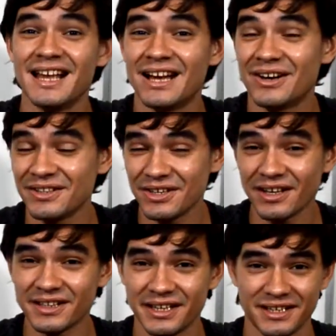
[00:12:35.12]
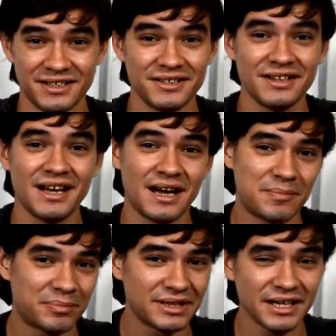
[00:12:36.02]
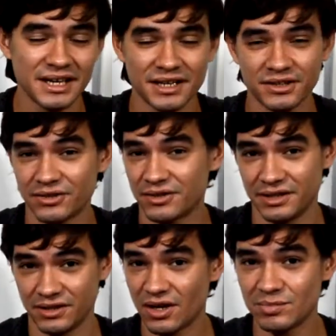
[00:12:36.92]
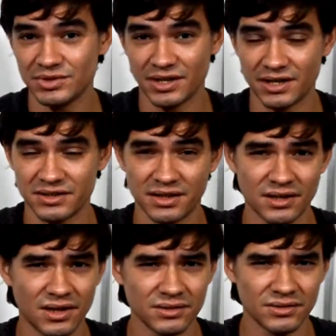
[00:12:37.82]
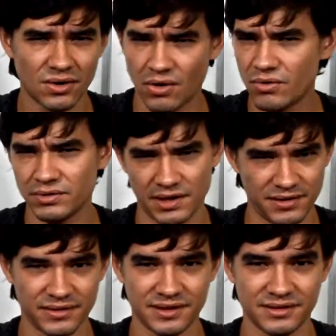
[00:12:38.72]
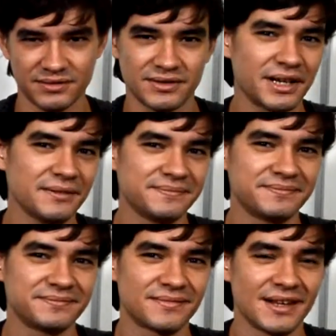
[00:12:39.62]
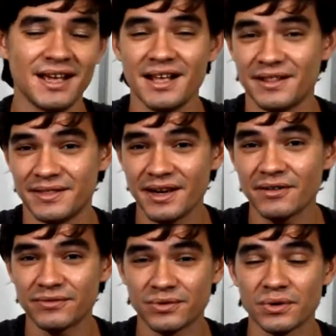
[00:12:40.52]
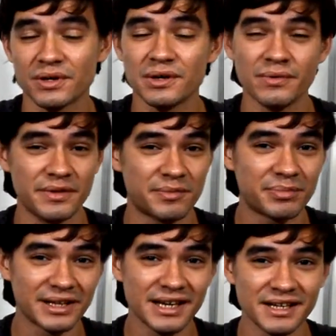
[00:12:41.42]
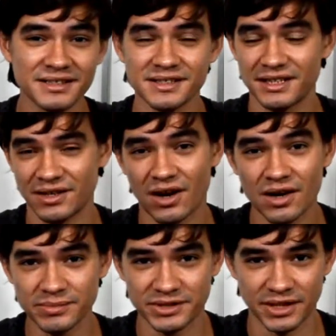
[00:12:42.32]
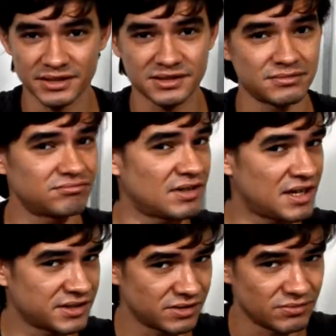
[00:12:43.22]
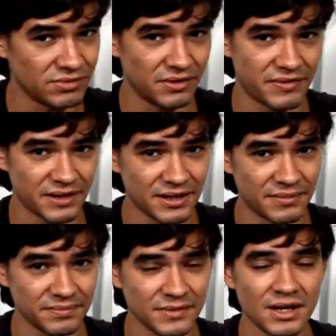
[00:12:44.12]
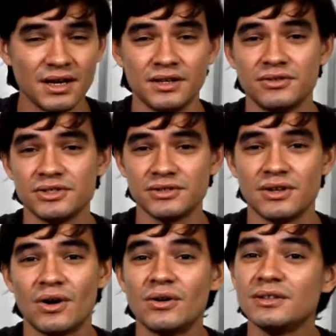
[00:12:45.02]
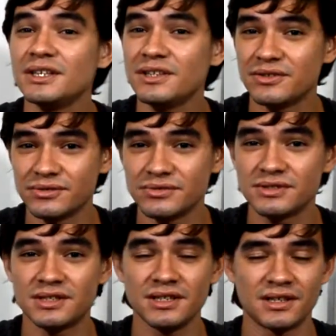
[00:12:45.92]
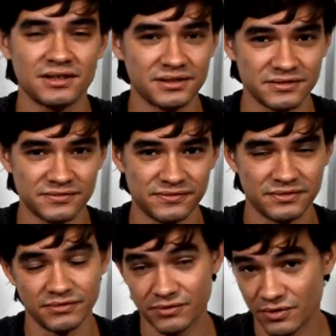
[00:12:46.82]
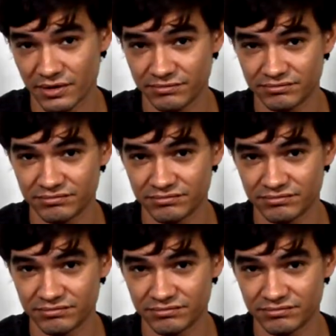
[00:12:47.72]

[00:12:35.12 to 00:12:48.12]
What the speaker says: On the other hand, a plant or an object cannot own anything, right? Therefore, with plants and objects, as a rule of thumb, you should only use the of form.